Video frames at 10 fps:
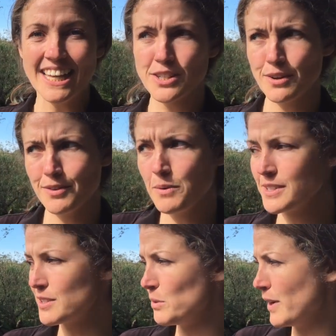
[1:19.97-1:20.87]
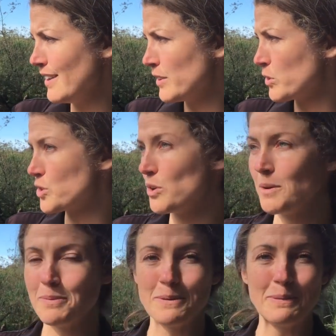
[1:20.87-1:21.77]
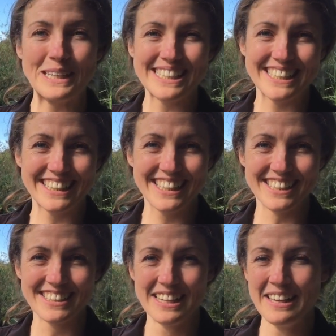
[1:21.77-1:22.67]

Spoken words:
And so every once in a while, they'll show up in a place like this,